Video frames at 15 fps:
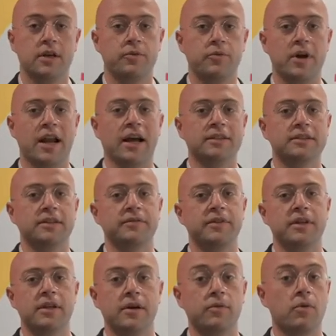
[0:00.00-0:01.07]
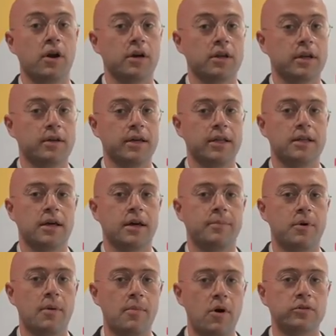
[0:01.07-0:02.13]
We are active in uh, working in uh,
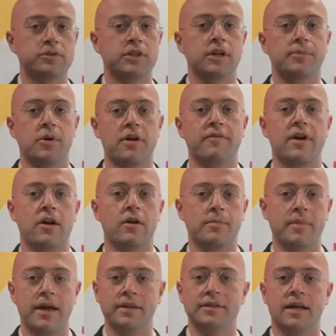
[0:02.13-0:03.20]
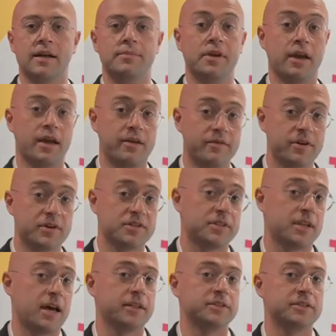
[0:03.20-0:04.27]
promoting pro-environmental behaviors
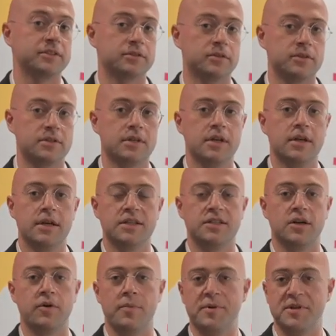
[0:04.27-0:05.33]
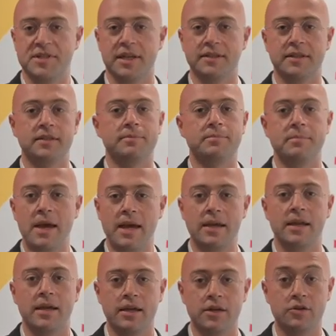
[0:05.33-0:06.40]
and attitudes, so we presented
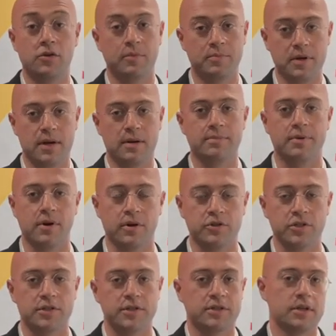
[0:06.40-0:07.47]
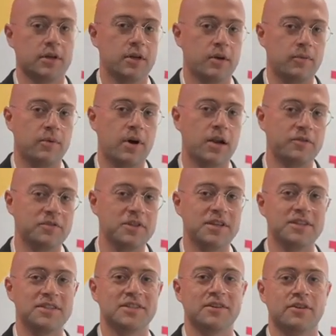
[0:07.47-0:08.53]
many European projects. One of
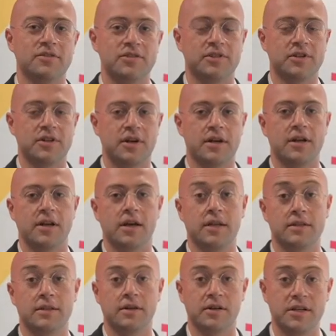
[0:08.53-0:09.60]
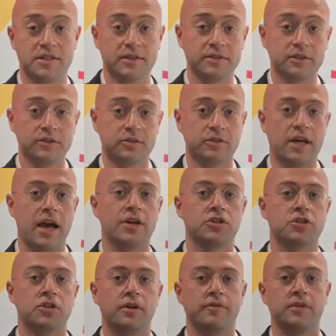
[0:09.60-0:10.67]
these concerns uh, the recent
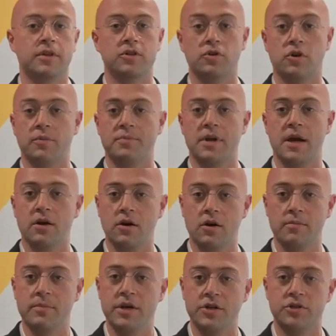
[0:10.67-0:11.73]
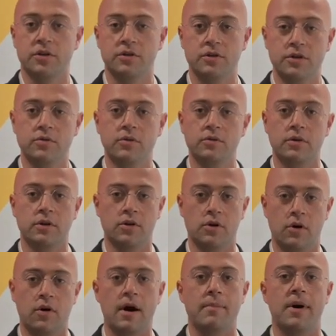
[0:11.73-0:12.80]
introduction of the European Commission new
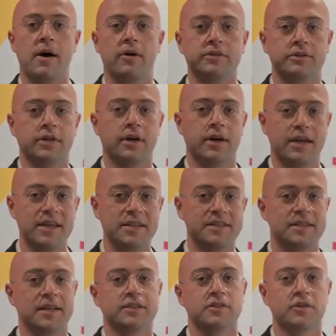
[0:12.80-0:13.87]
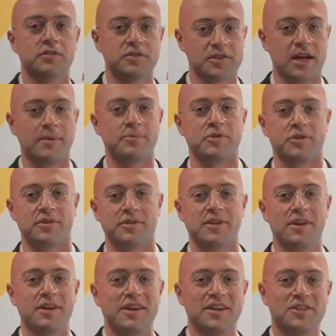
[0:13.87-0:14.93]
law about uh, insect consumption.
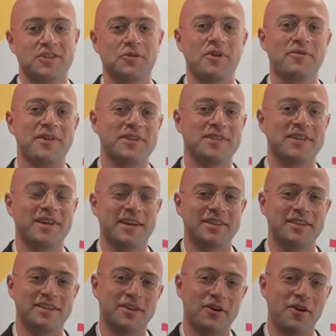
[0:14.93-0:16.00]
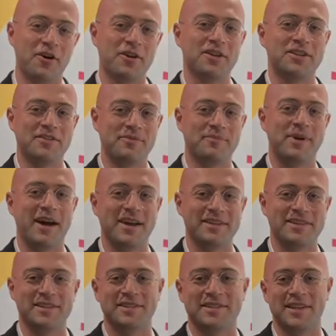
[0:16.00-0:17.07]
So we investigated cognitive
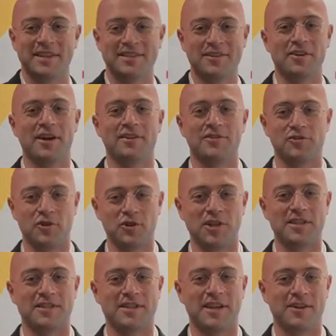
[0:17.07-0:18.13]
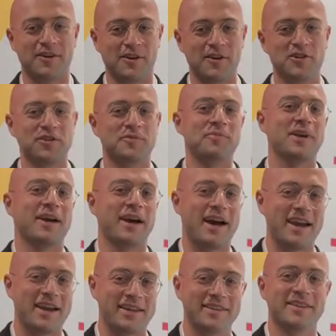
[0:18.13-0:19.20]
biases and so social psychology
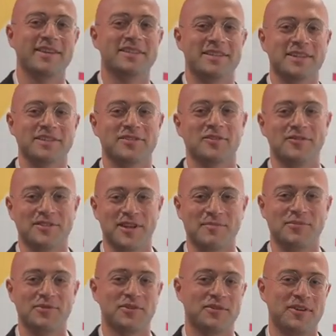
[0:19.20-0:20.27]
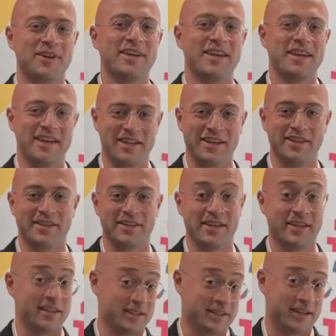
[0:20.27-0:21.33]
behind insect consumption in,
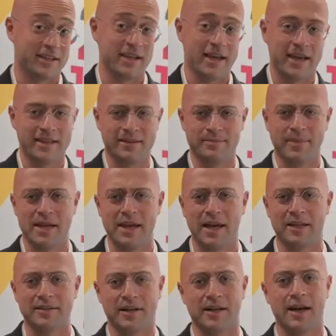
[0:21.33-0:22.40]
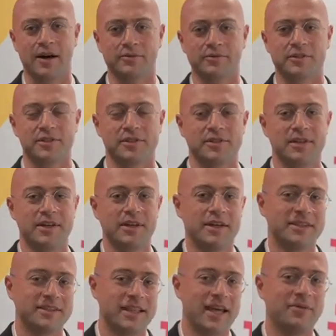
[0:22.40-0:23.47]
in Italy and many other countries.
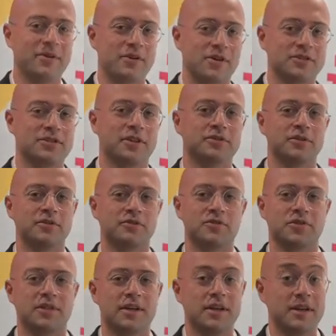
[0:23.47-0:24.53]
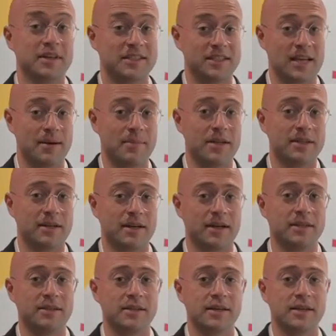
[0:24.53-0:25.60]
Then we also introduce some other
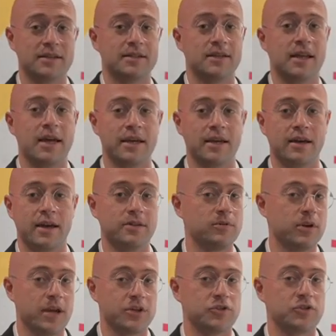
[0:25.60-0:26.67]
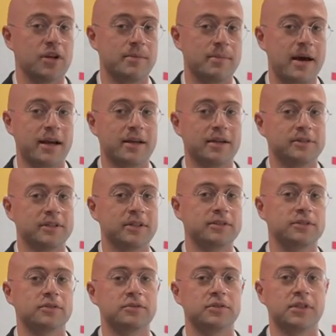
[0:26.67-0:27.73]
ideas like educational marketing
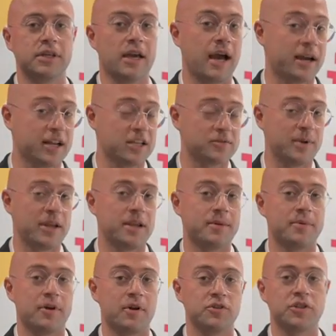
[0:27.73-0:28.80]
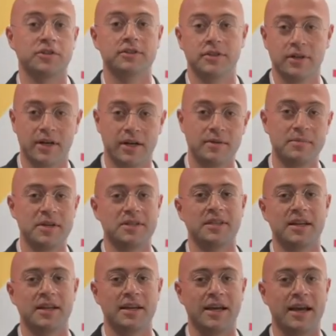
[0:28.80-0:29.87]
through the AgriXplainer project, Green
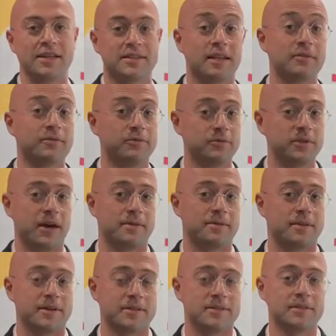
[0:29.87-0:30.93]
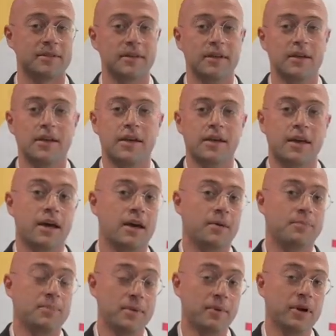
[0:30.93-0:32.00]
Mystery Guest, and Food Ethics. Uh,
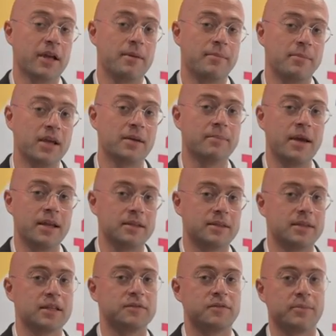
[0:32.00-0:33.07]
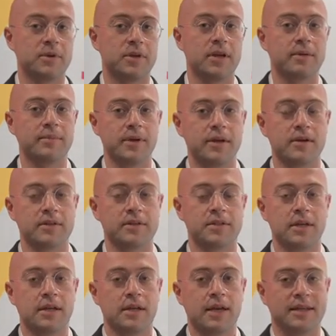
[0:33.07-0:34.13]
people can bring many things from here because
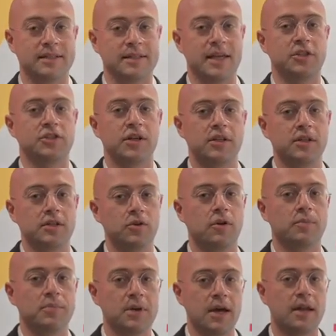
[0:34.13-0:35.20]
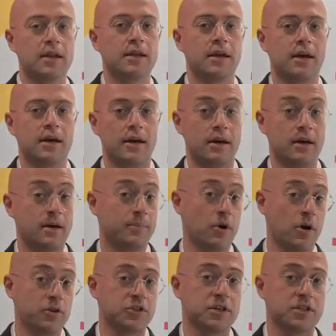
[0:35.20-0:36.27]
essentially the European uh, uh,
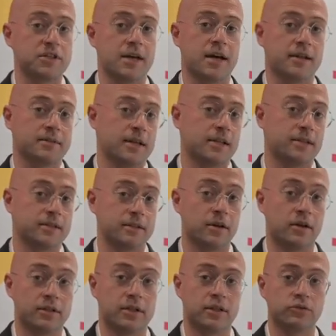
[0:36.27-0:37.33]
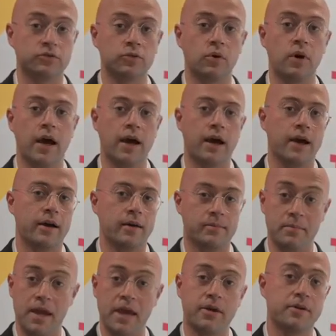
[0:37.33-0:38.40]
projects are built in order to uh,
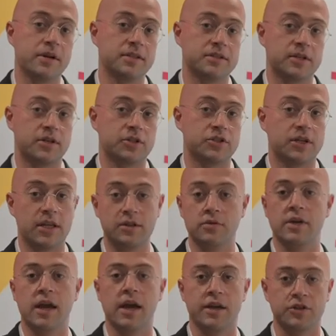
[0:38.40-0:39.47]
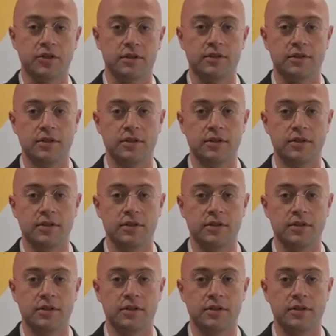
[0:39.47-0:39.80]
make research and education.